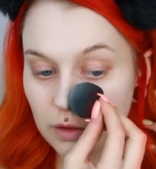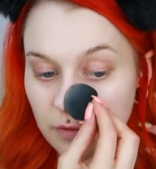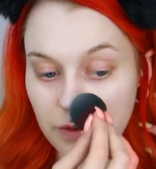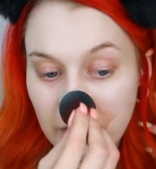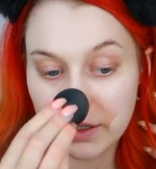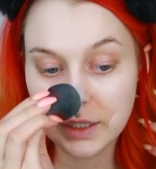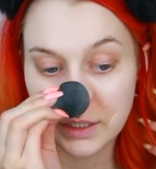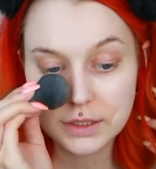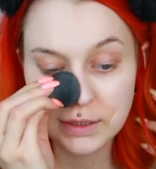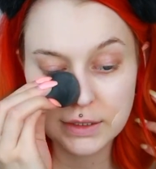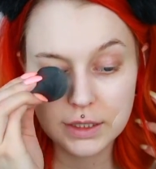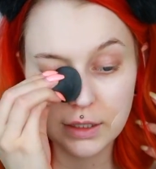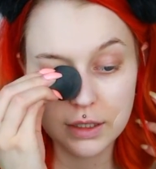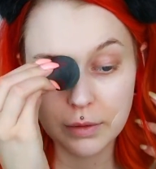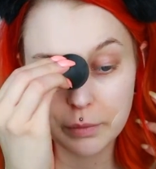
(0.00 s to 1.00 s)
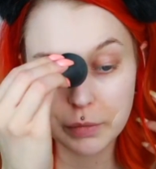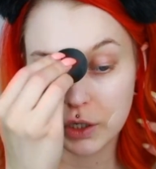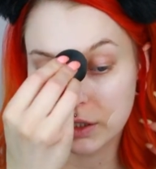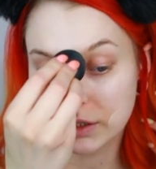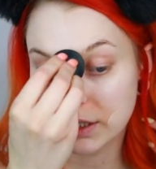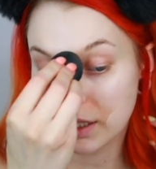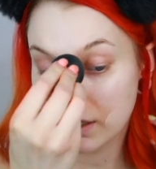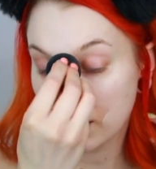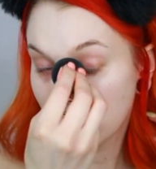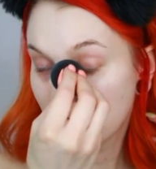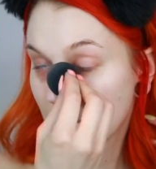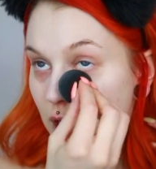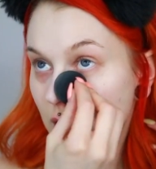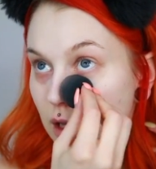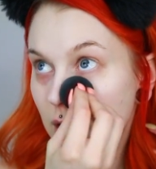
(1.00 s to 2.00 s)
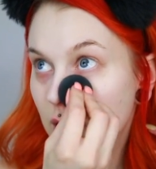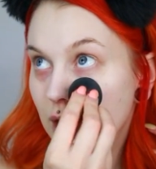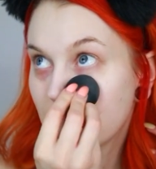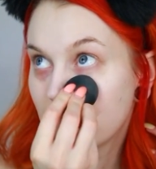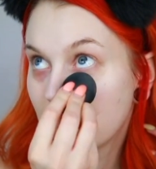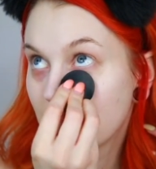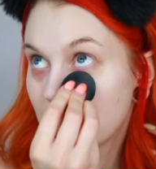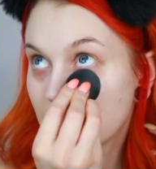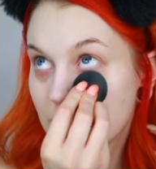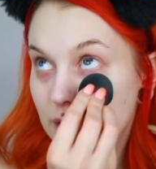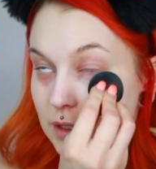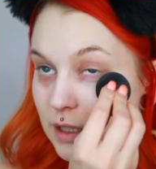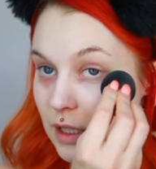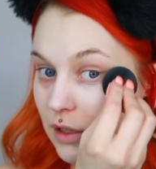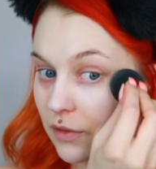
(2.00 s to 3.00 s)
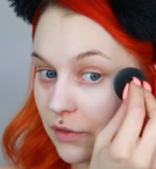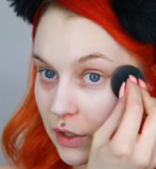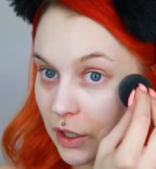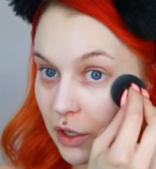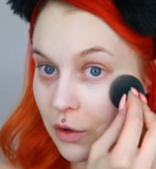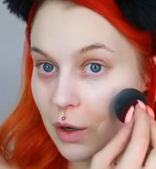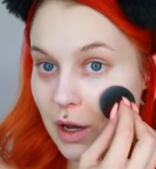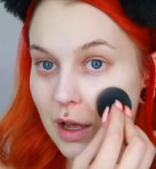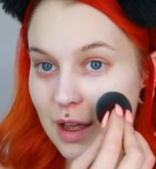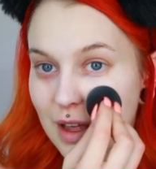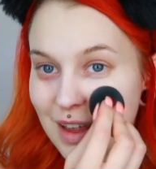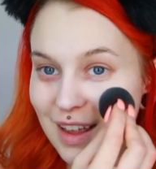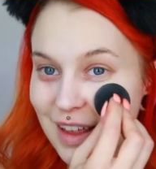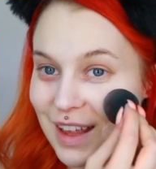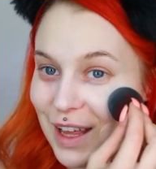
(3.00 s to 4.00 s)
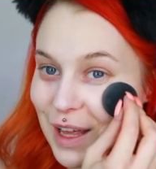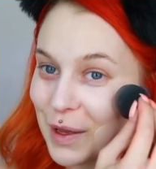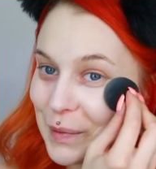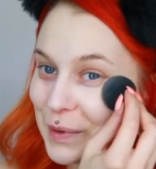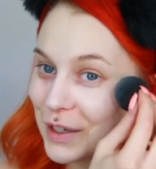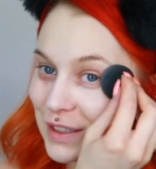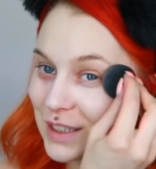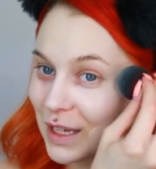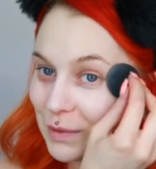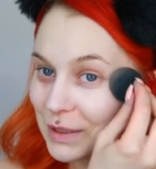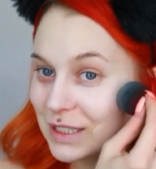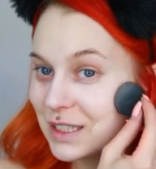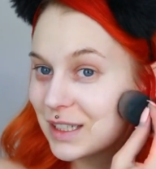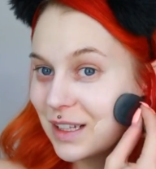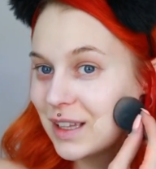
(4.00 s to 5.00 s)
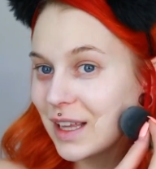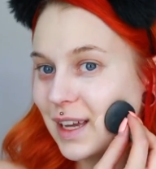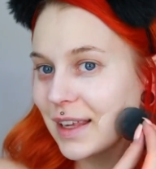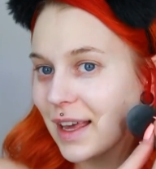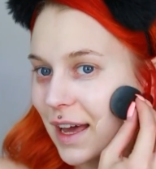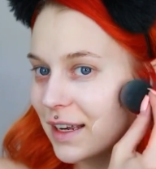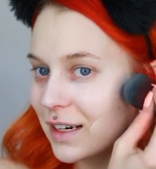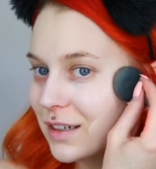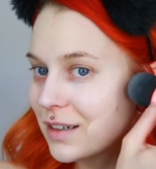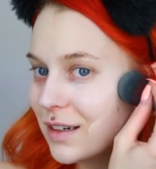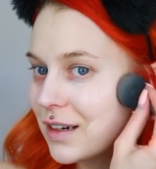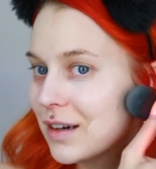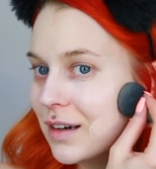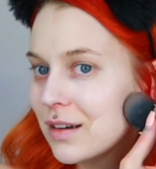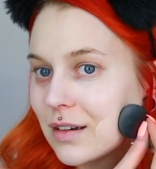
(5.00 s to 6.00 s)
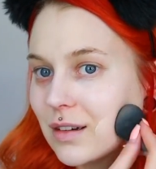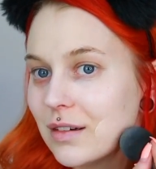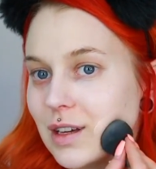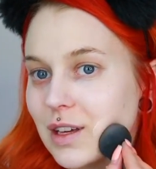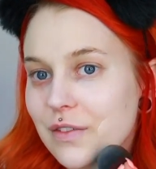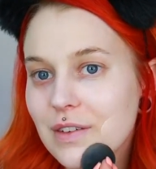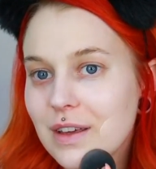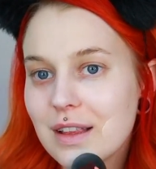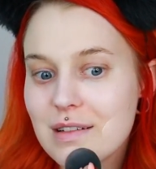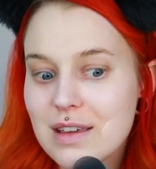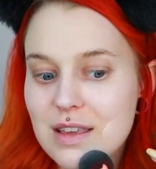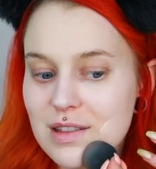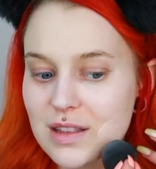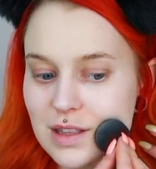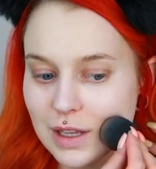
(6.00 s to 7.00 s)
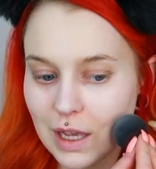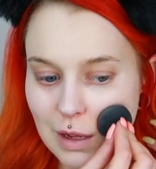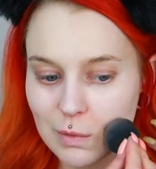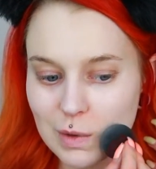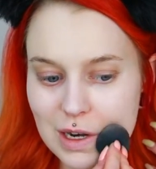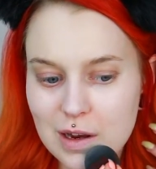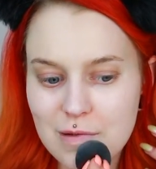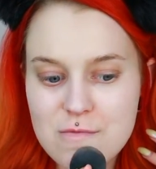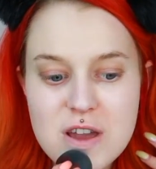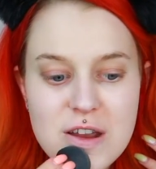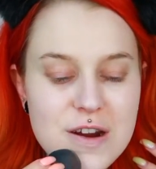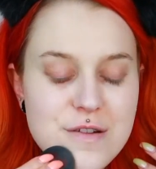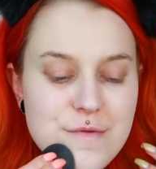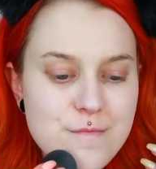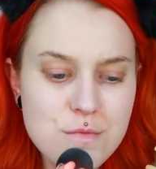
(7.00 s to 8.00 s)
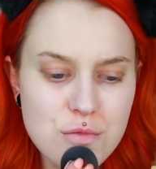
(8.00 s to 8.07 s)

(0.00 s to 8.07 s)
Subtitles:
funniest person in this video. Because I'm still like, I don't know. I feel like I'm in a weird